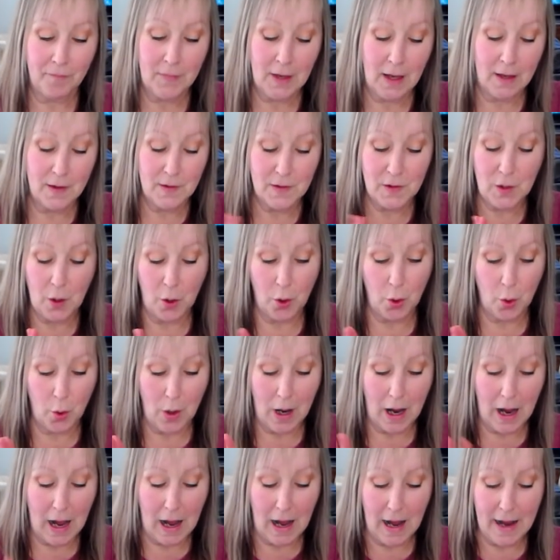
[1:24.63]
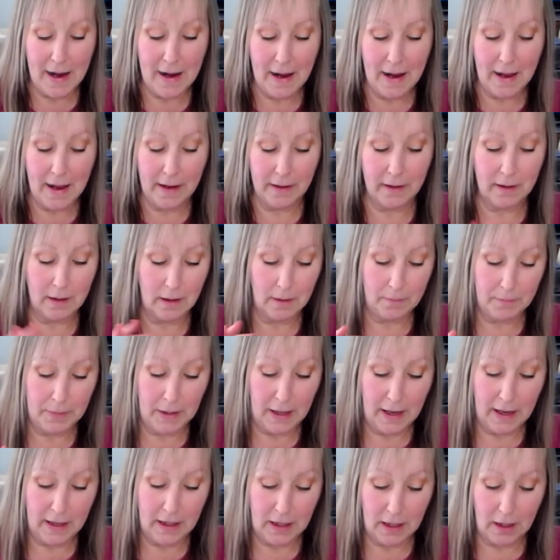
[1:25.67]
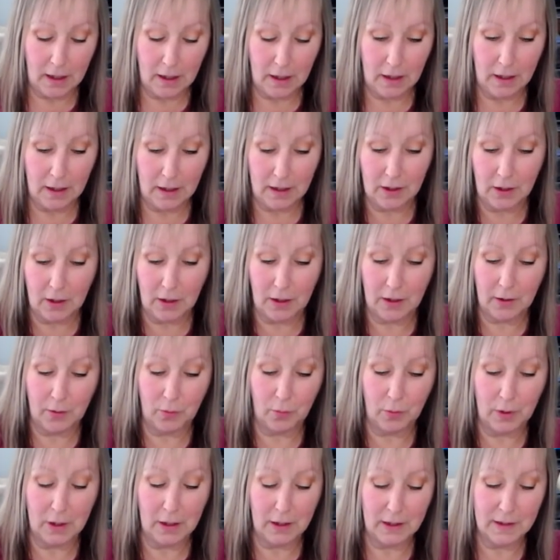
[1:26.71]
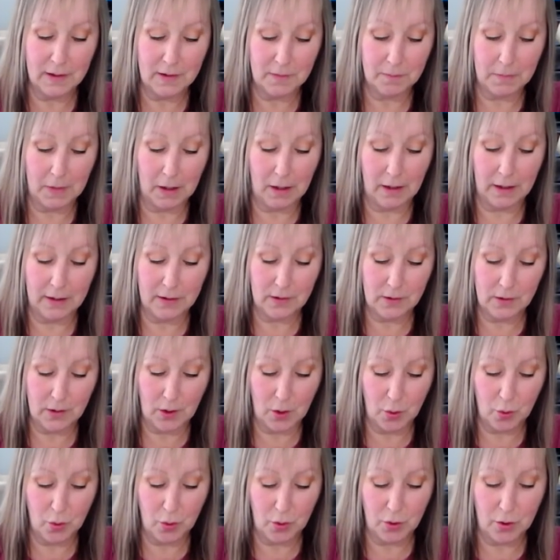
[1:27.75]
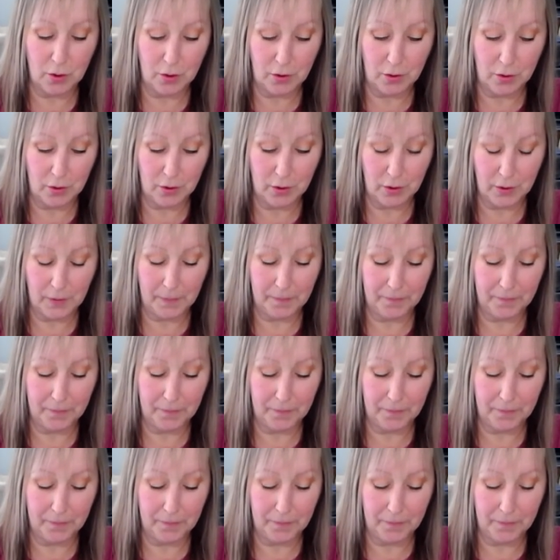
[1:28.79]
So I ended up paying, where is my total?